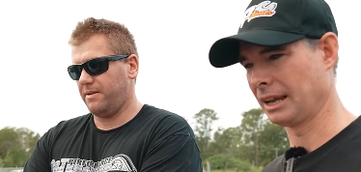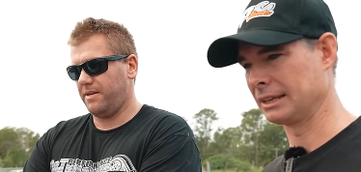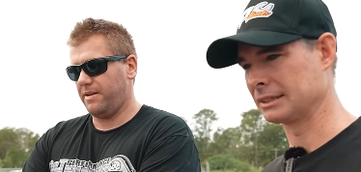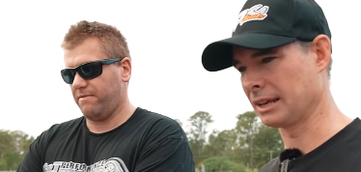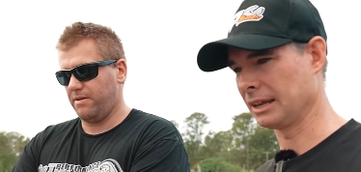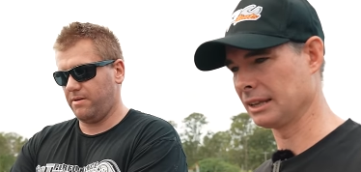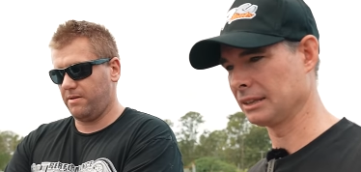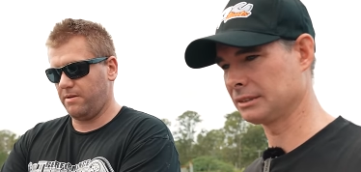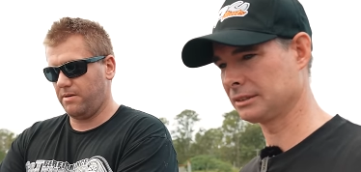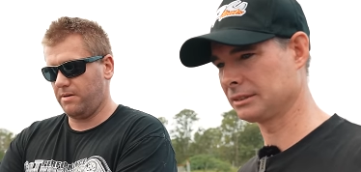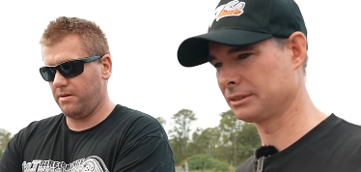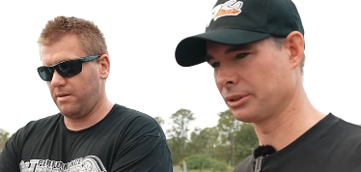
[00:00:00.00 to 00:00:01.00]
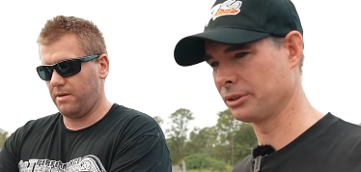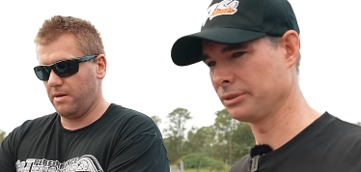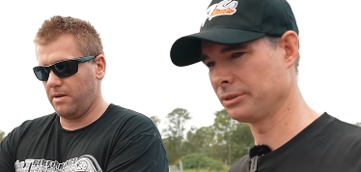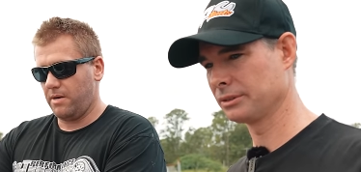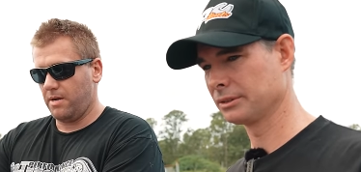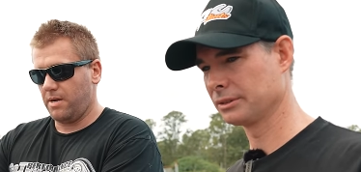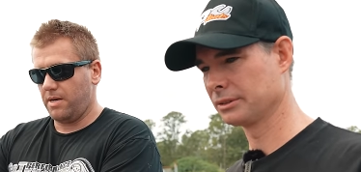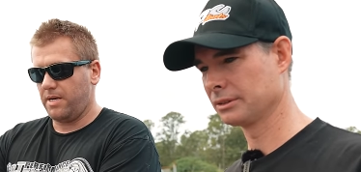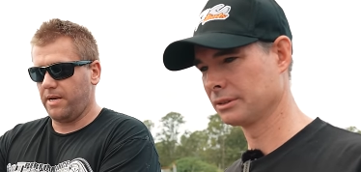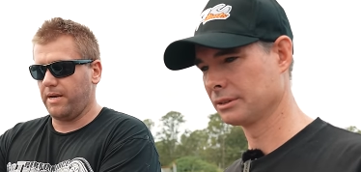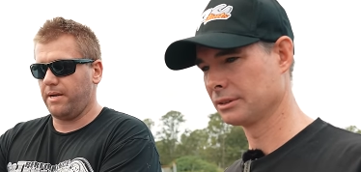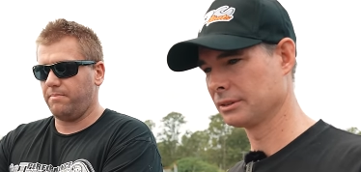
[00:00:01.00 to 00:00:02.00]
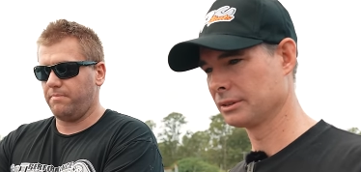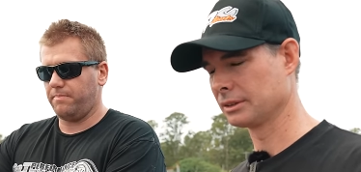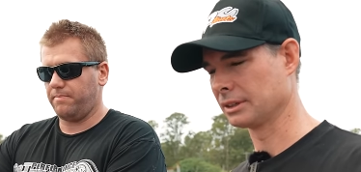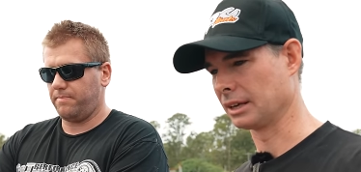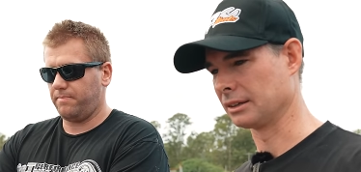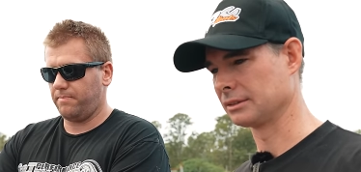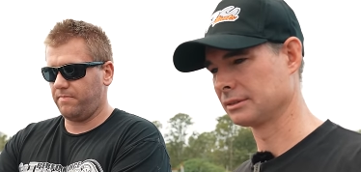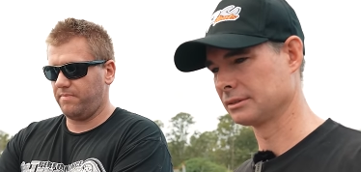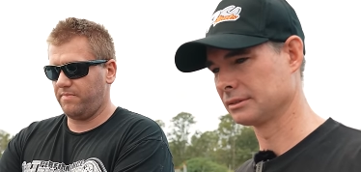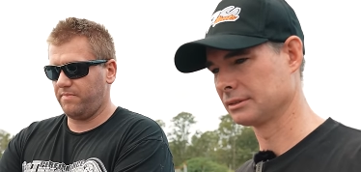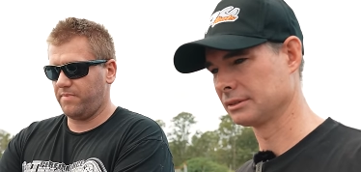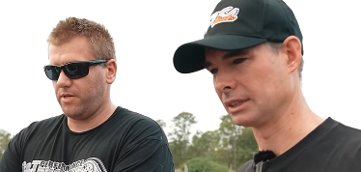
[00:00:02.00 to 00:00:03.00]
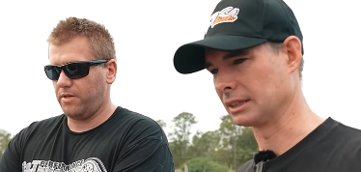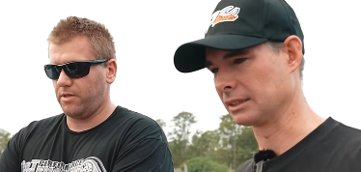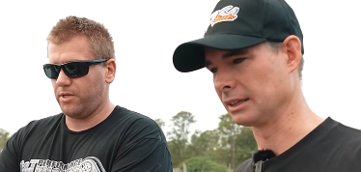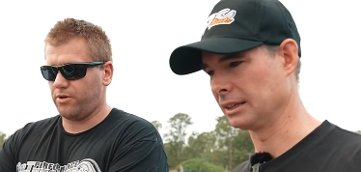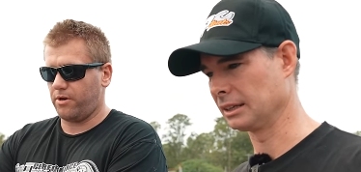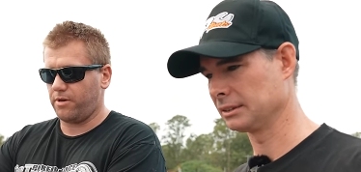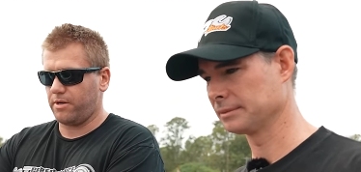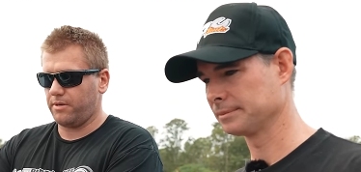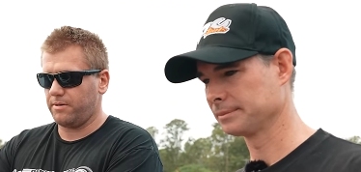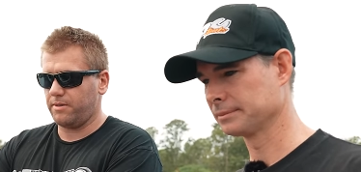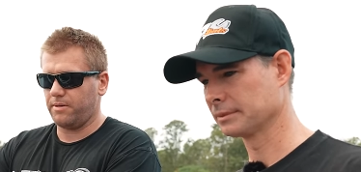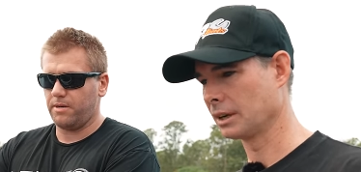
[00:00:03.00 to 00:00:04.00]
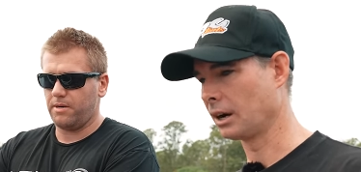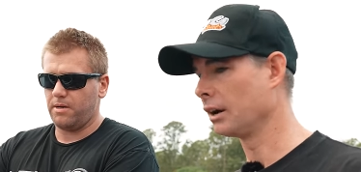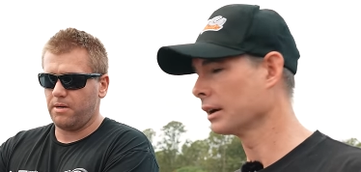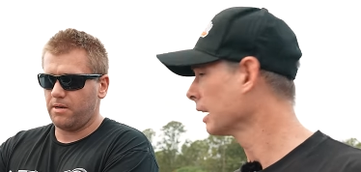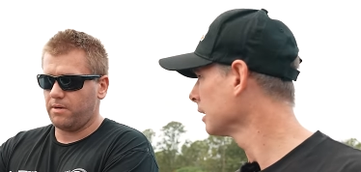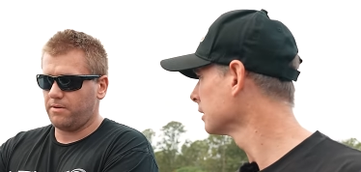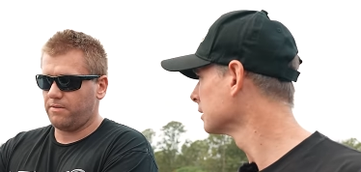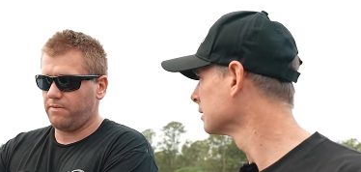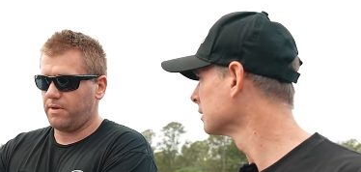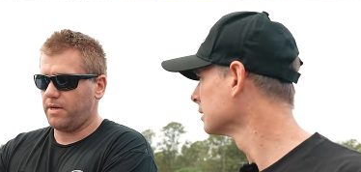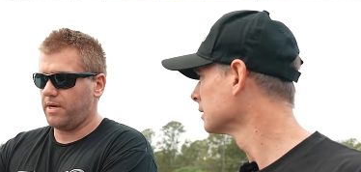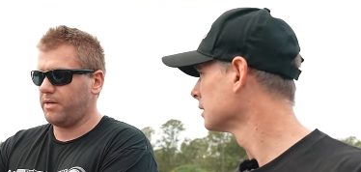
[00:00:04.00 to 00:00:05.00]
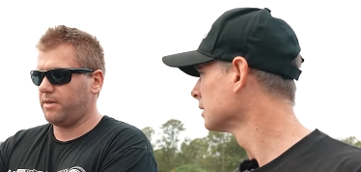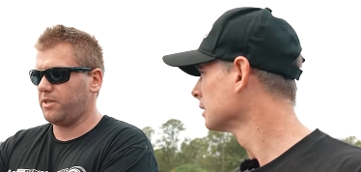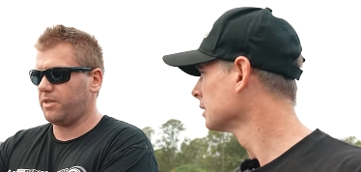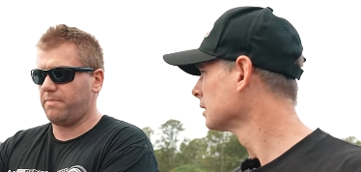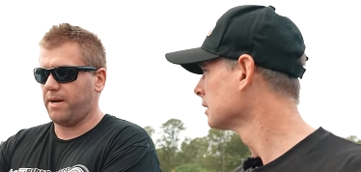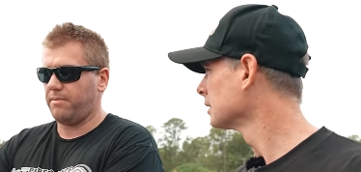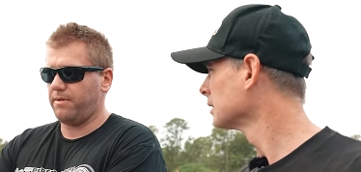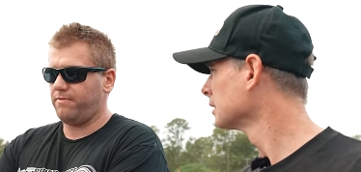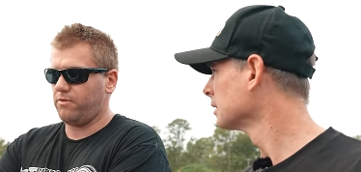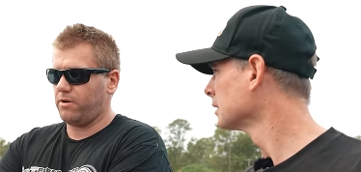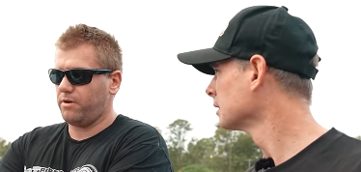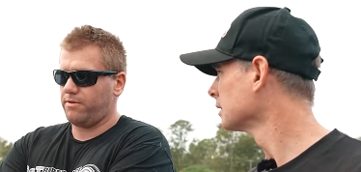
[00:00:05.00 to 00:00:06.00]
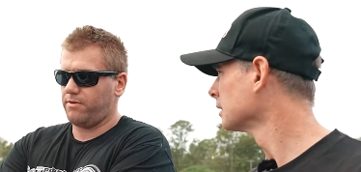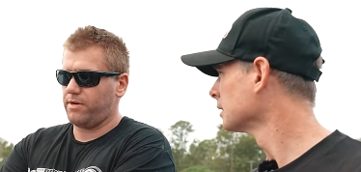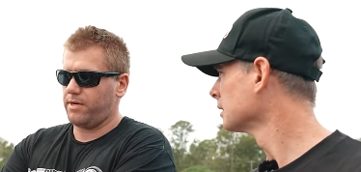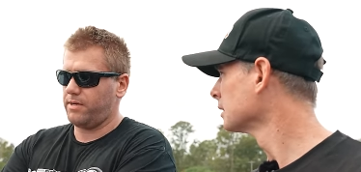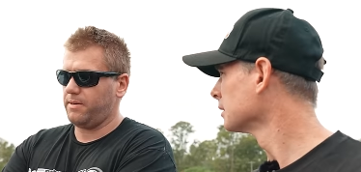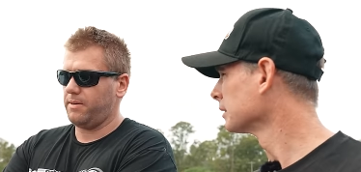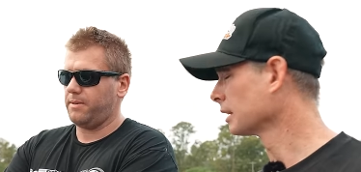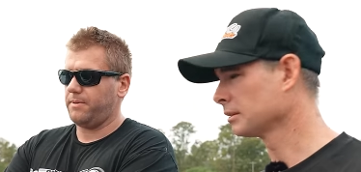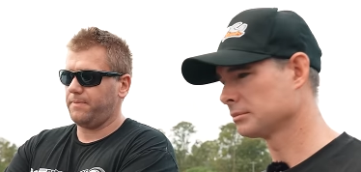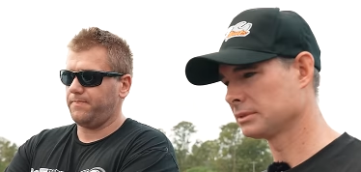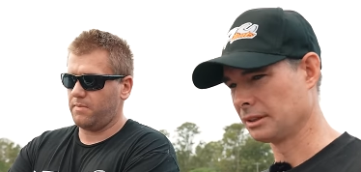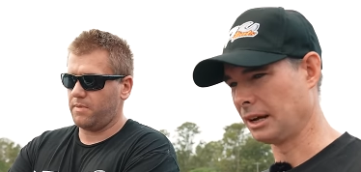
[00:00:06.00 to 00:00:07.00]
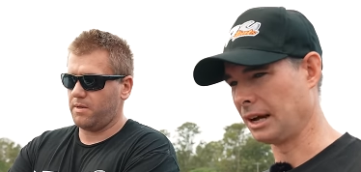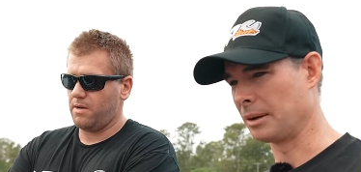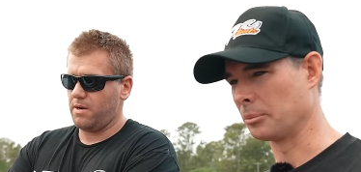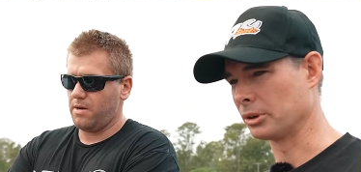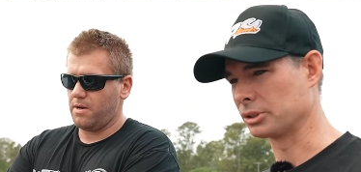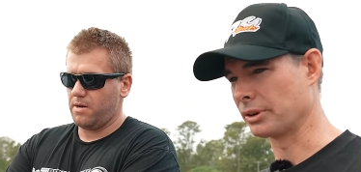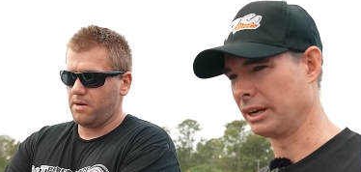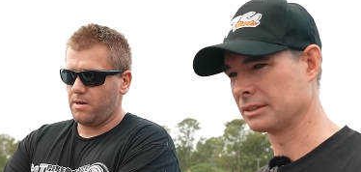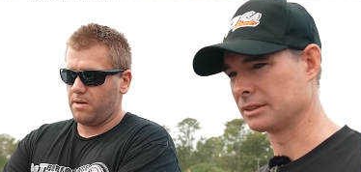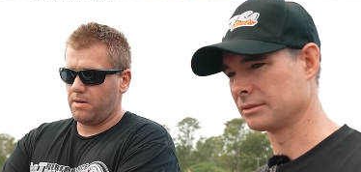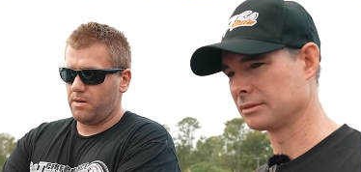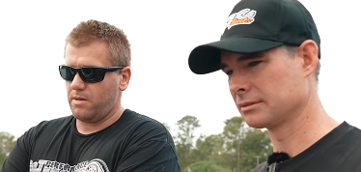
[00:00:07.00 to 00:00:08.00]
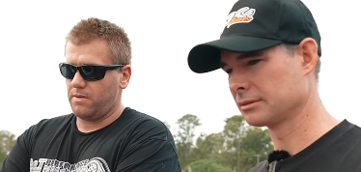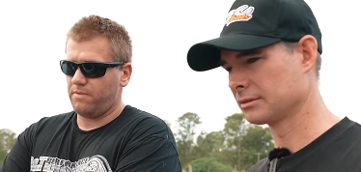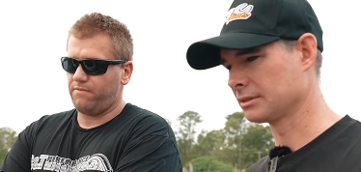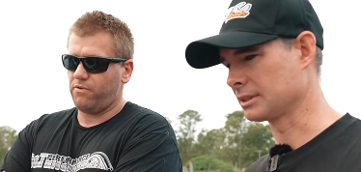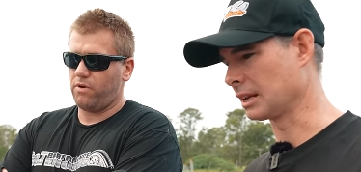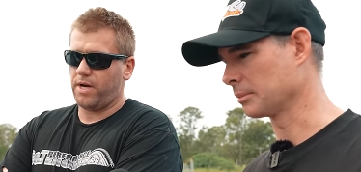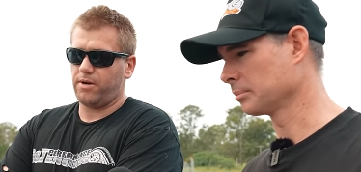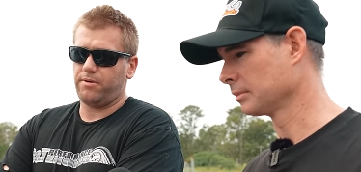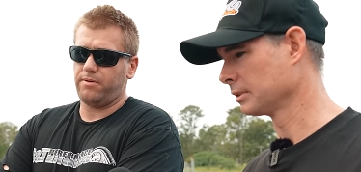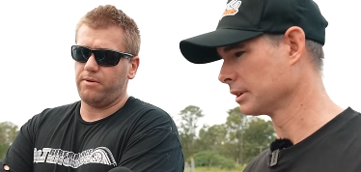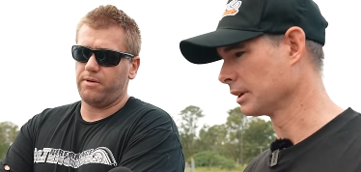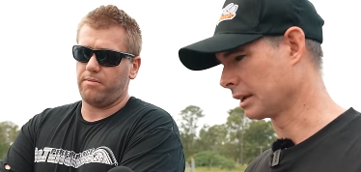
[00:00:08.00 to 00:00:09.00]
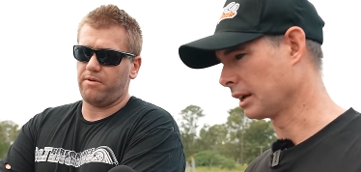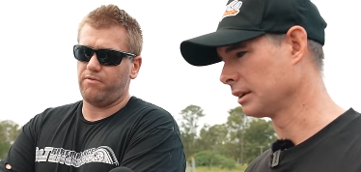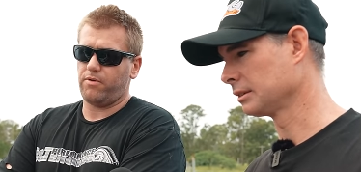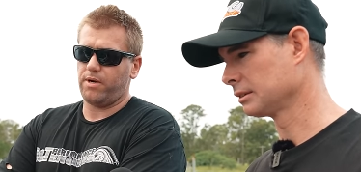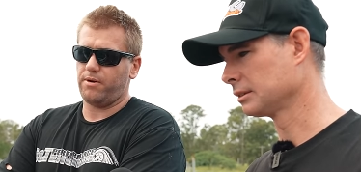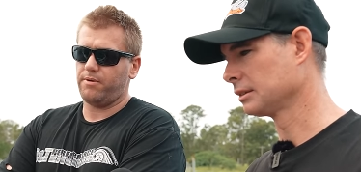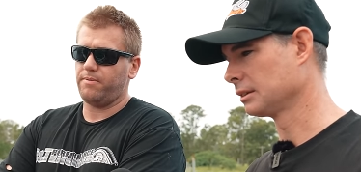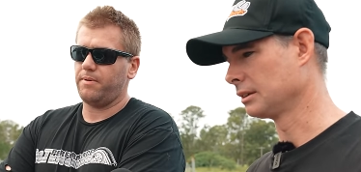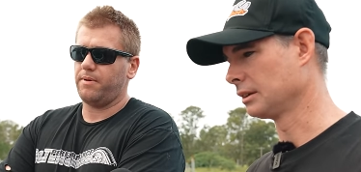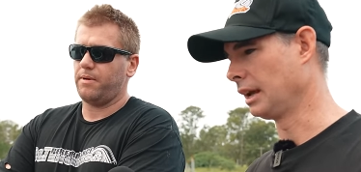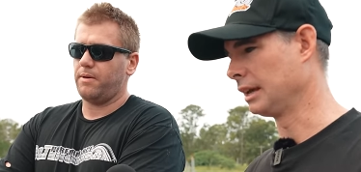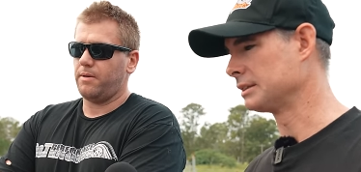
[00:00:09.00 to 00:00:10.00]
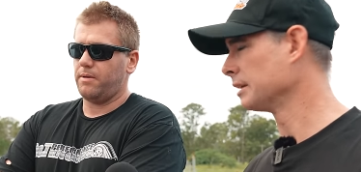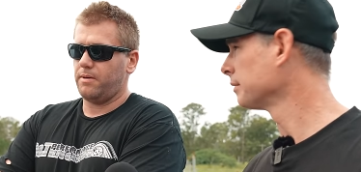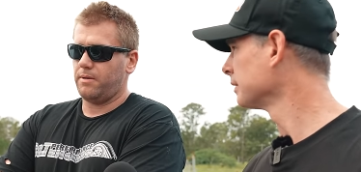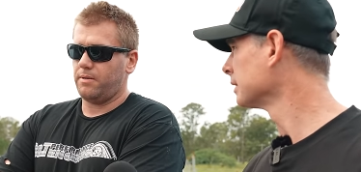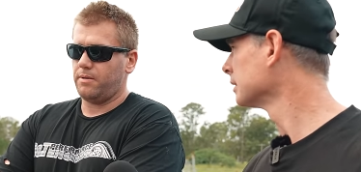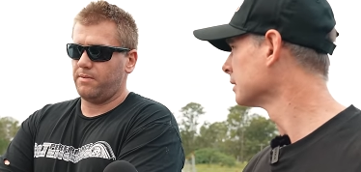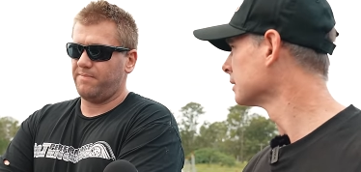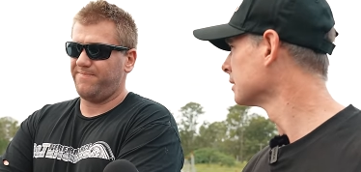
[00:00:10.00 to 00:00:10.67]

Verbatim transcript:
Speaker 1: And is it LS2? Yeah, yep. Yeah. Six litre. Oh, okay.
Speaker 2: Yeah, just baby 403.
Speaker 1: Yep. Um, what trans and seven hundred. 400. Okay. 400. And diff in it?